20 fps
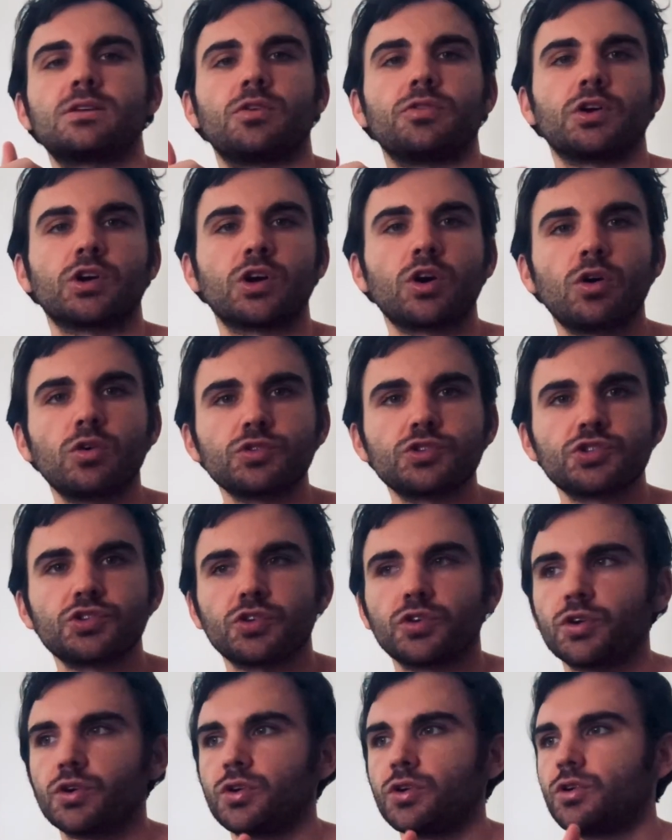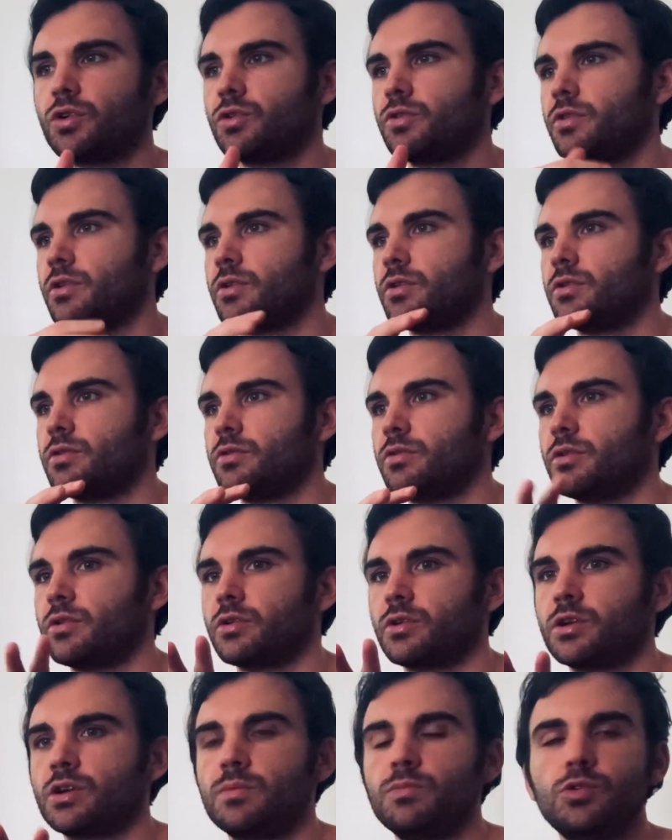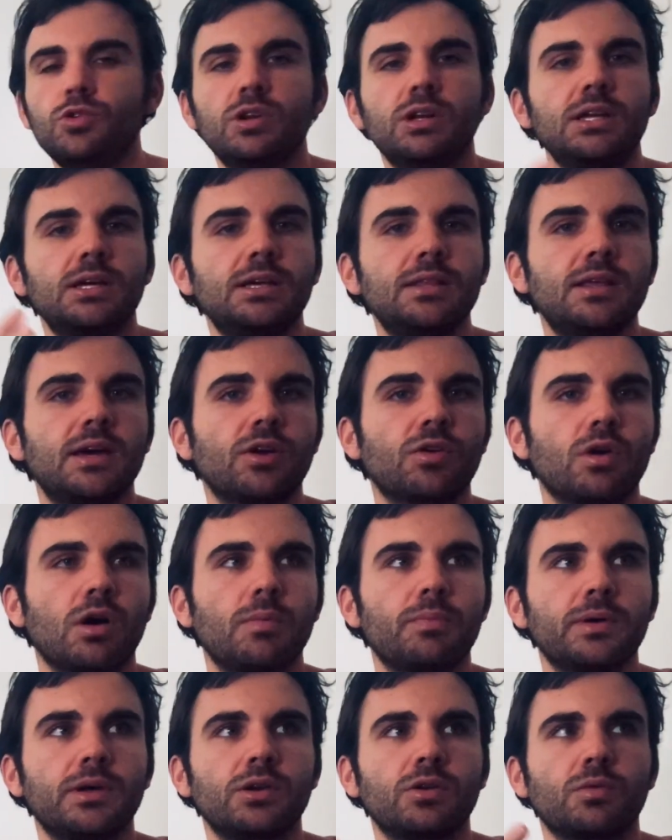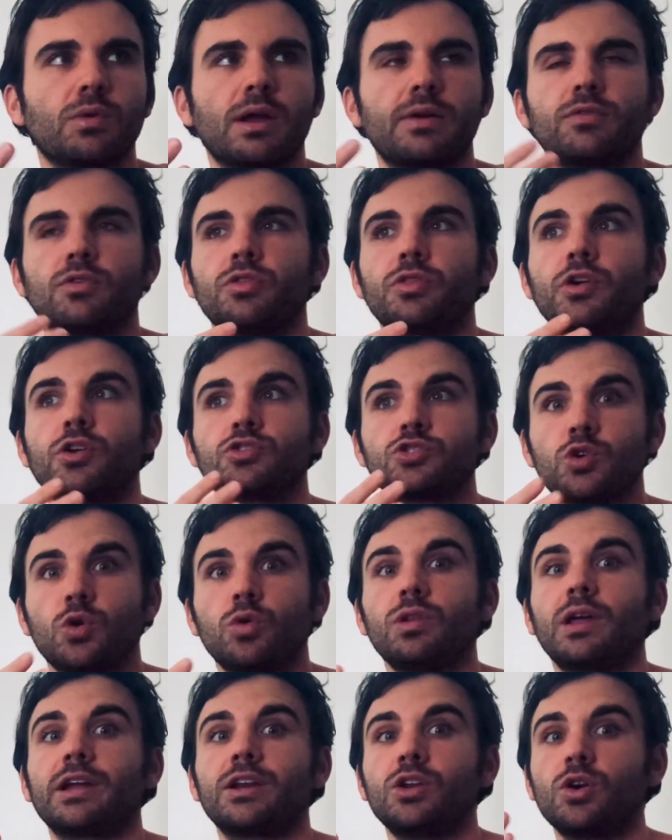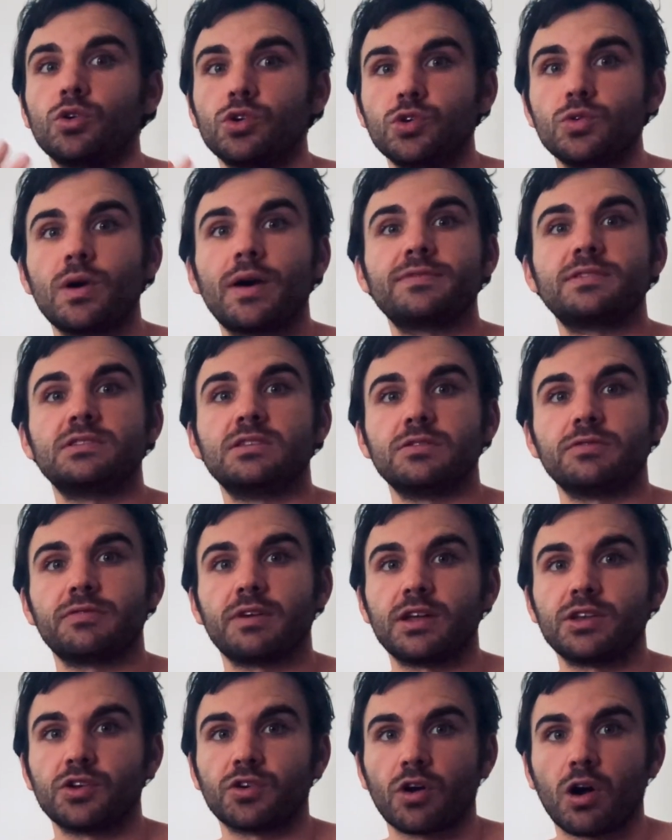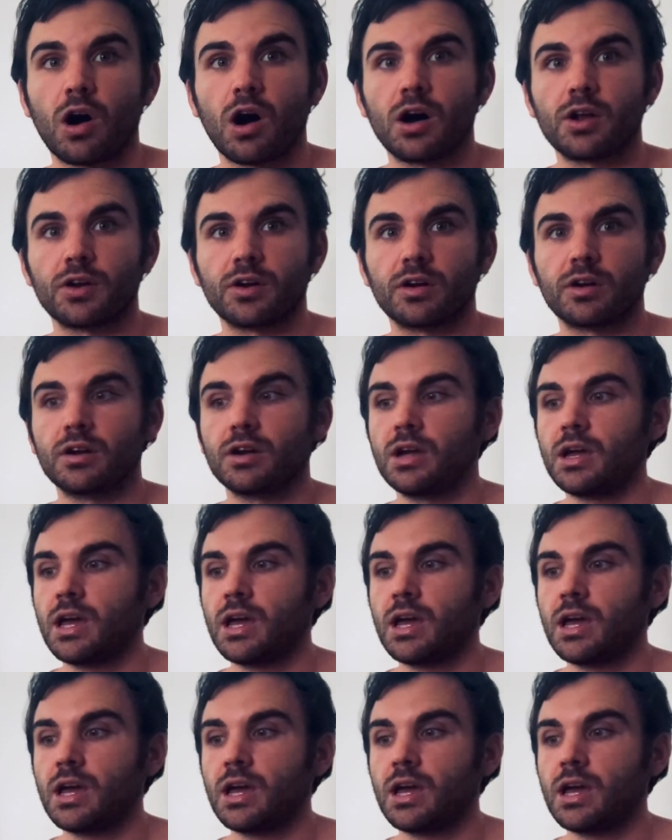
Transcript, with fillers: on the culture, the, the community they grew up in or whatever, they're told like, no, you have to defend your honor.